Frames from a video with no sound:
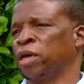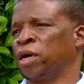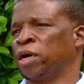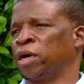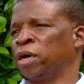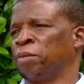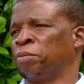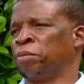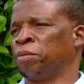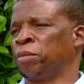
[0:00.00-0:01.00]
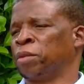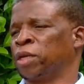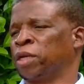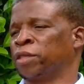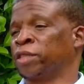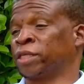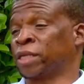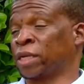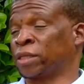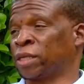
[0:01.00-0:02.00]
The
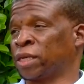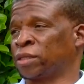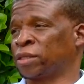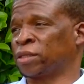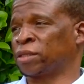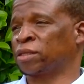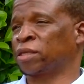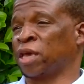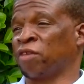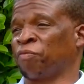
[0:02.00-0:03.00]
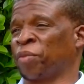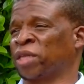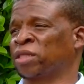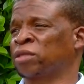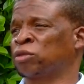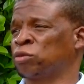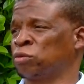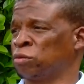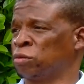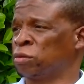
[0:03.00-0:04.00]
success gave birth
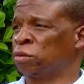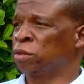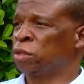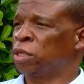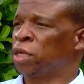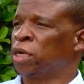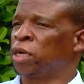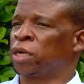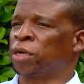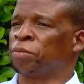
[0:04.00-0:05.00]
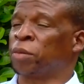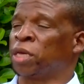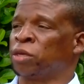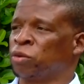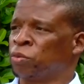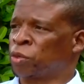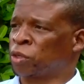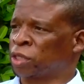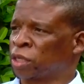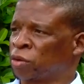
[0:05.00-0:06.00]
to a new
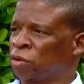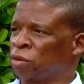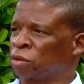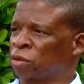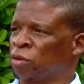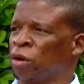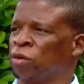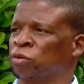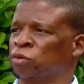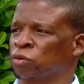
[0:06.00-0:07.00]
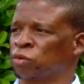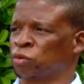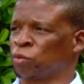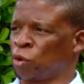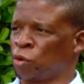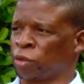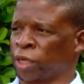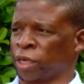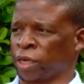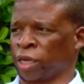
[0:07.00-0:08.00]
project called Lower Usutu
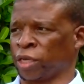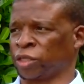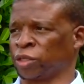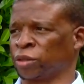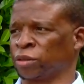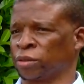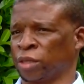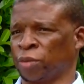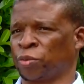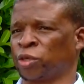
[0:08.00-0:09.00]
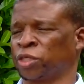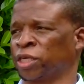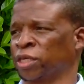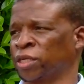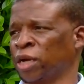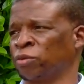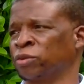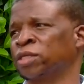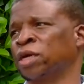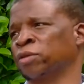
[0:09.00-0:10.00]
Smallholder Irrigation project down
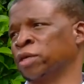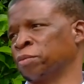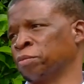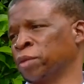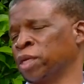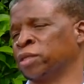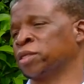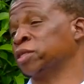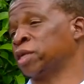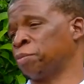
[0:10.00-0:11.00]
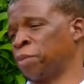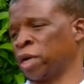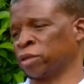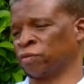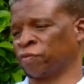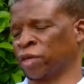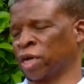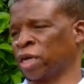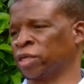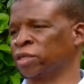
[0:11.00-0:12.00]
southern, central part of the
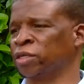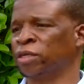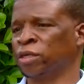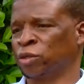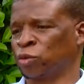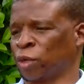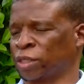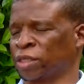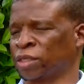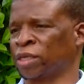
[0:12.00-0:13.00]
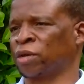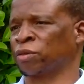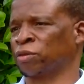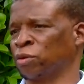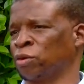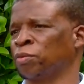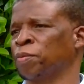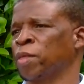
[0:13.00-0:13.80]
country, towards the south though.